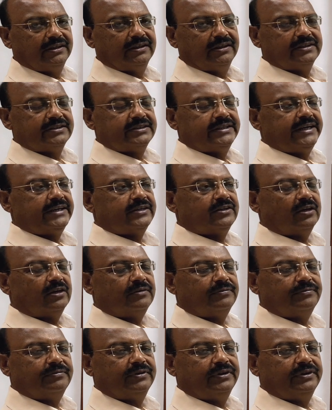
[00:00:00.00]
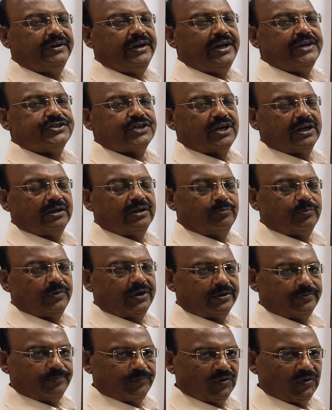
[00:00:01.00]
set of natural number.
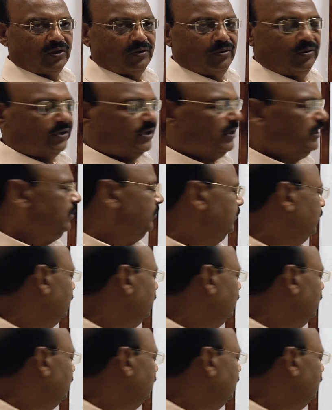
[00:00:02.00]
Okay,